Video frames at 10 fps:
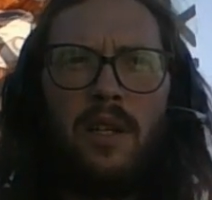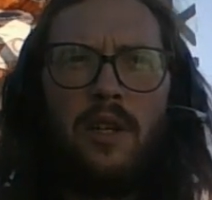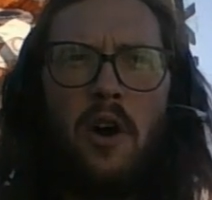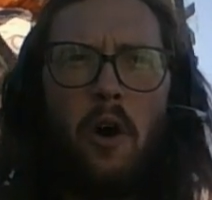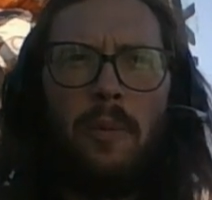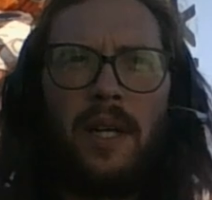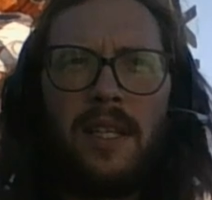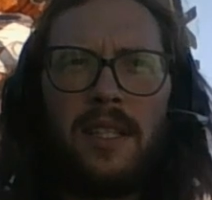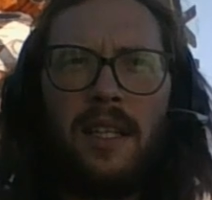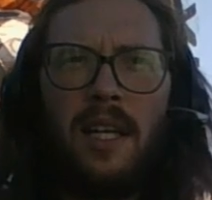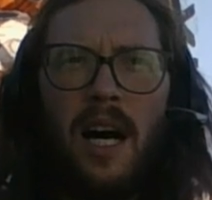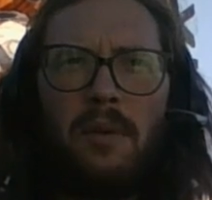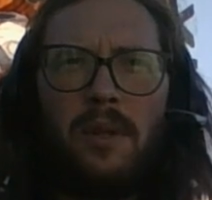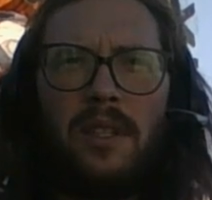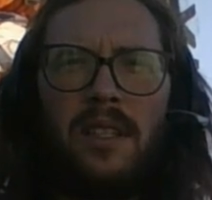No, because then
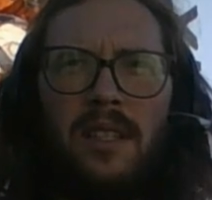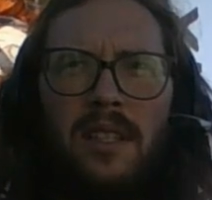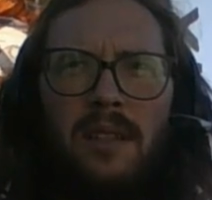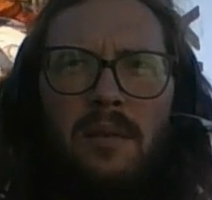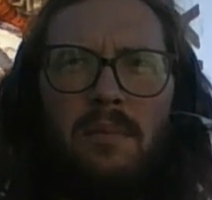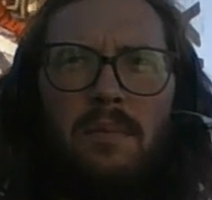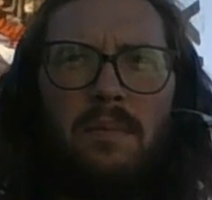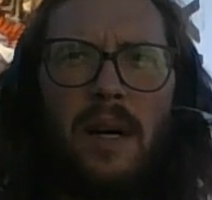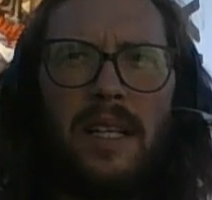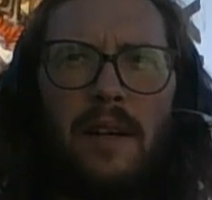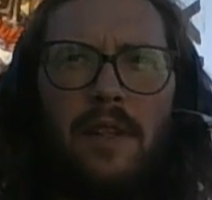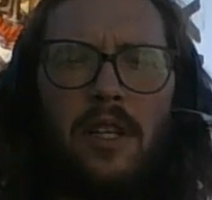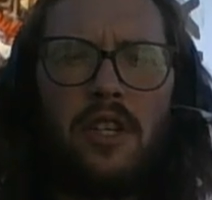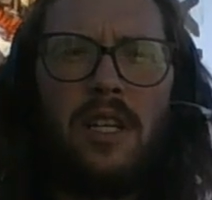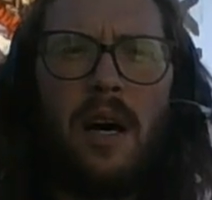God would, by
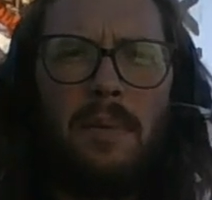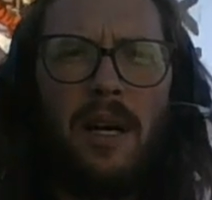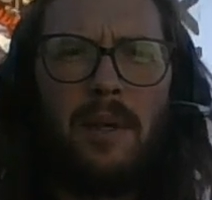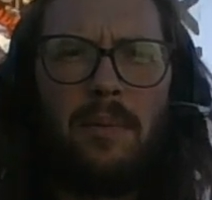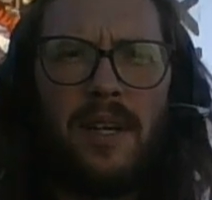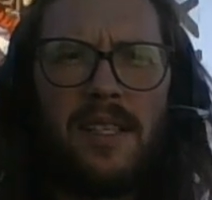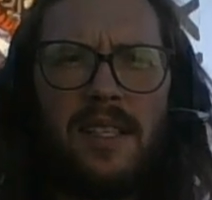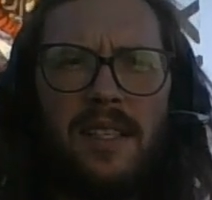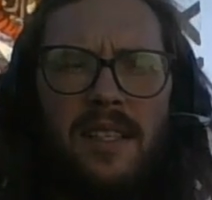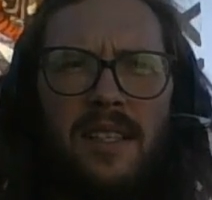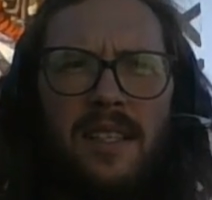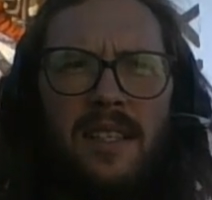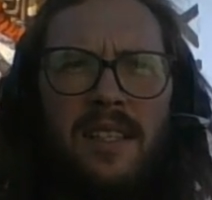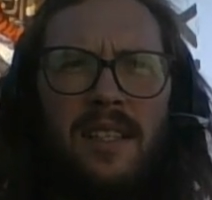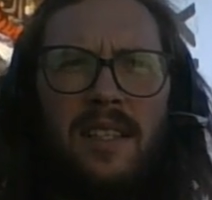definition, not be omnipresent.
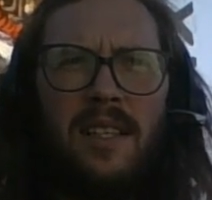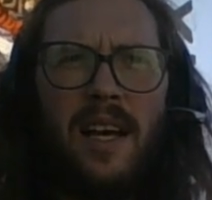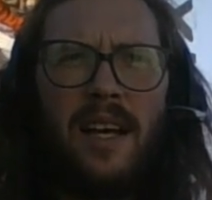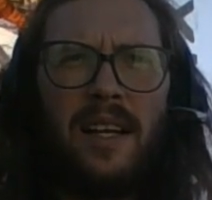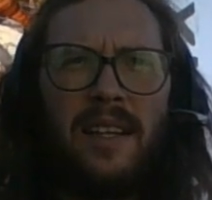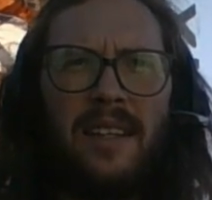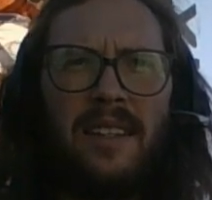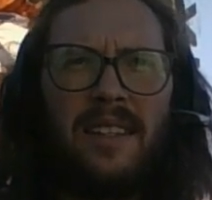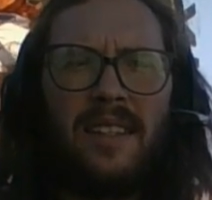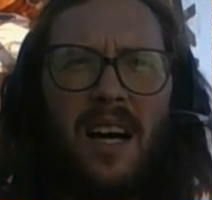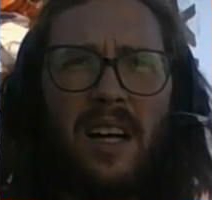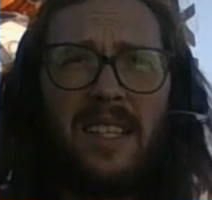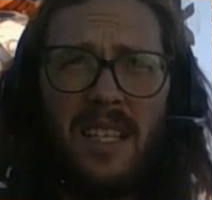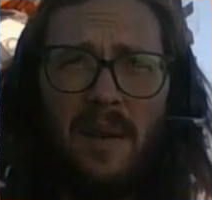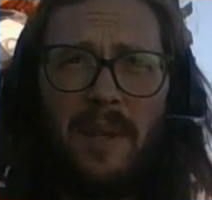And God
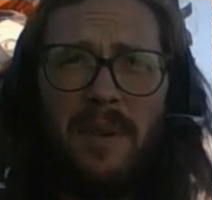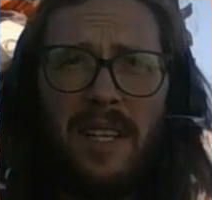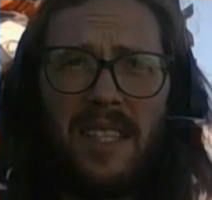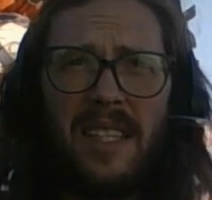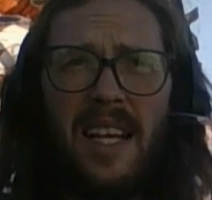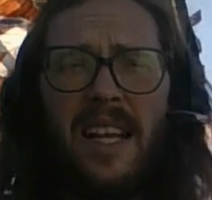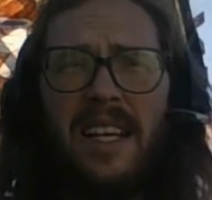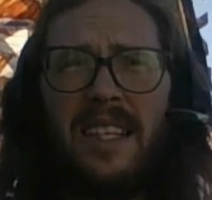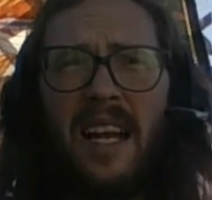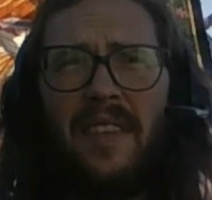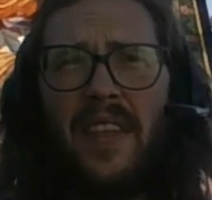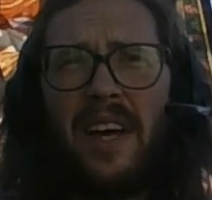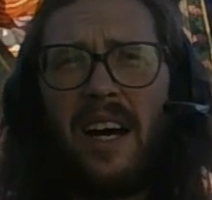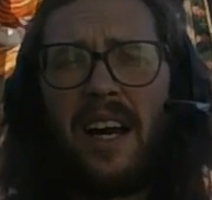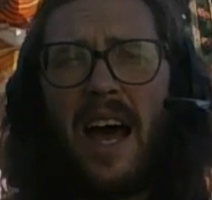is omnipresent. And it's not
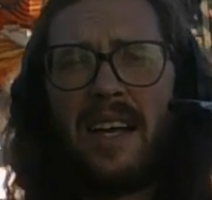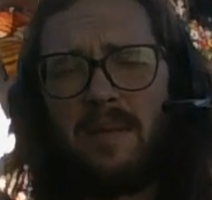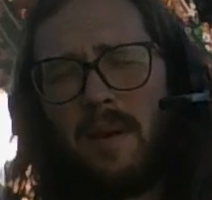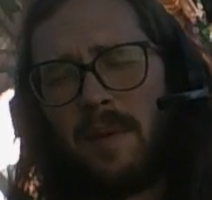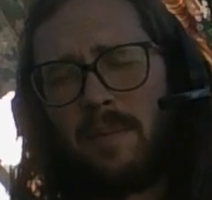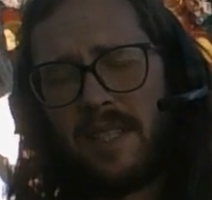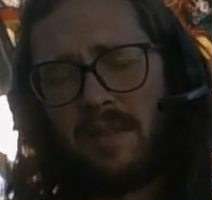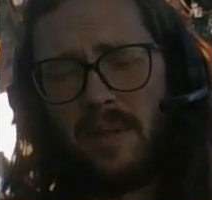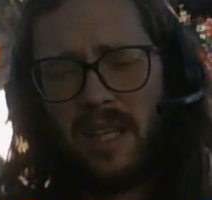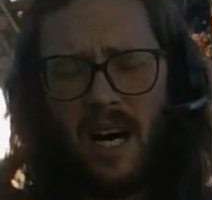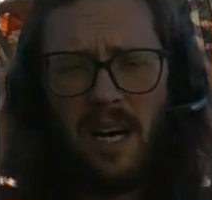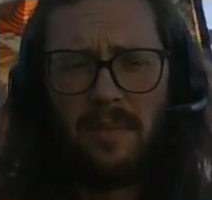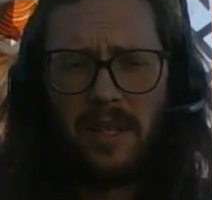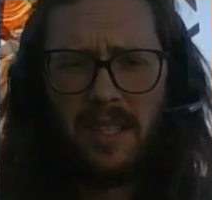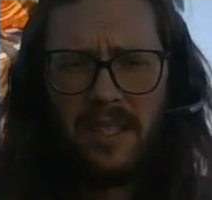that God has to be omnipresent to be
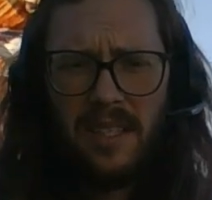God, but